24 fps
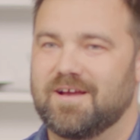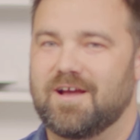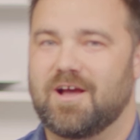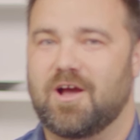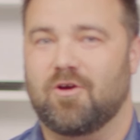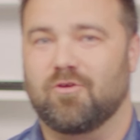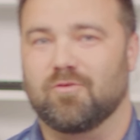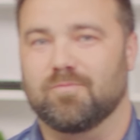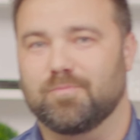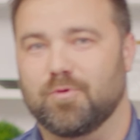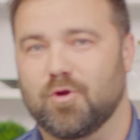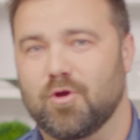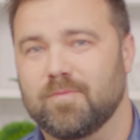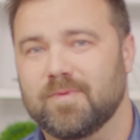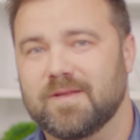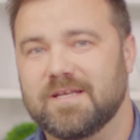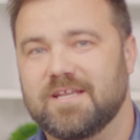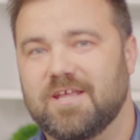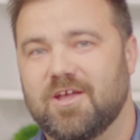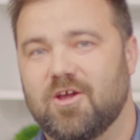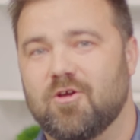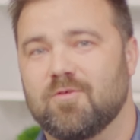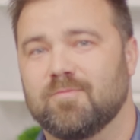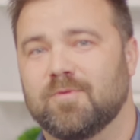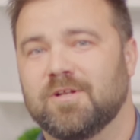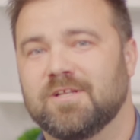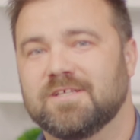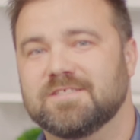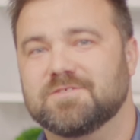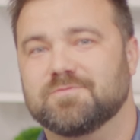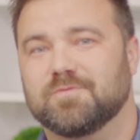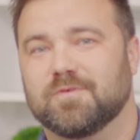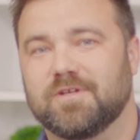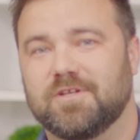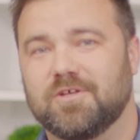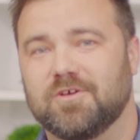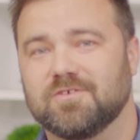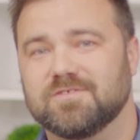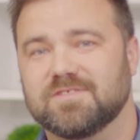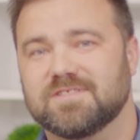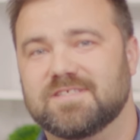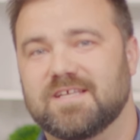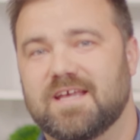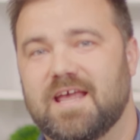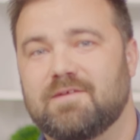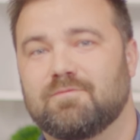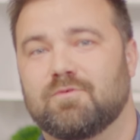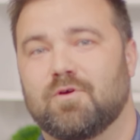Our bourbon caramel is reduced,
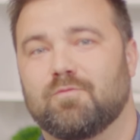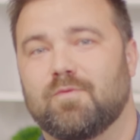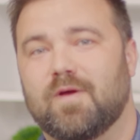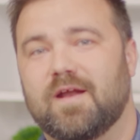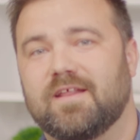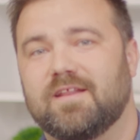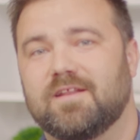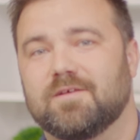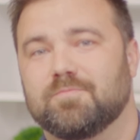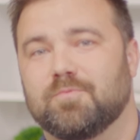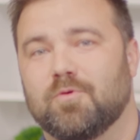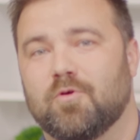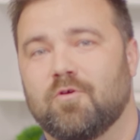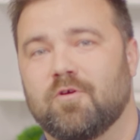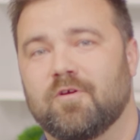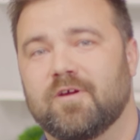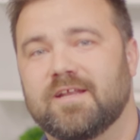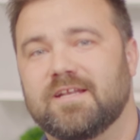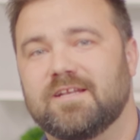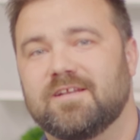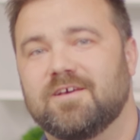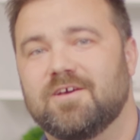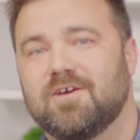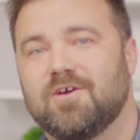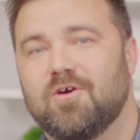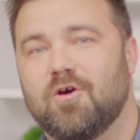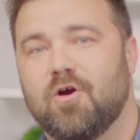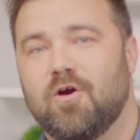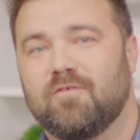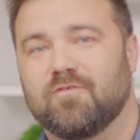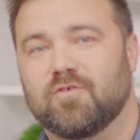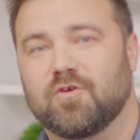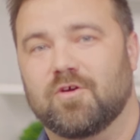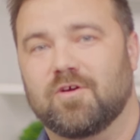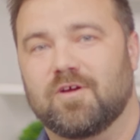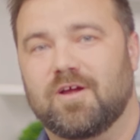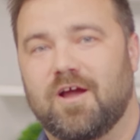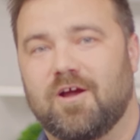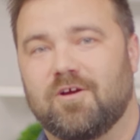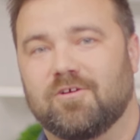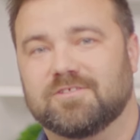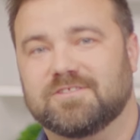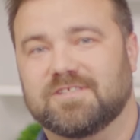and we're ready to pour it over our